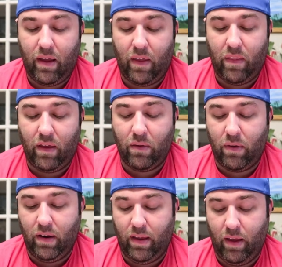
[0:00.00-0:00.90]
and they
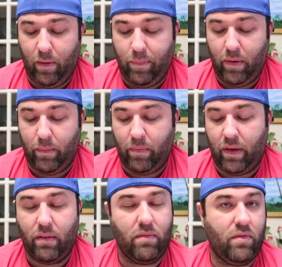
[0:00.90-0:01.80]
agree to help him,
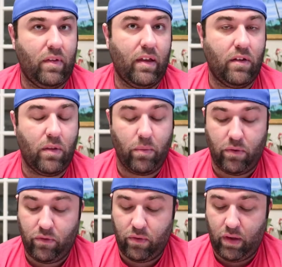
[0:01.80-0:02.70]
like, to get to the
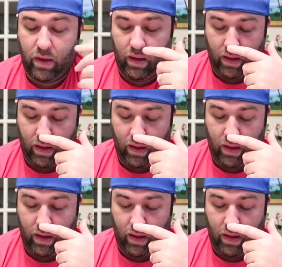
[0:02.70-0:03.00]
World Tree.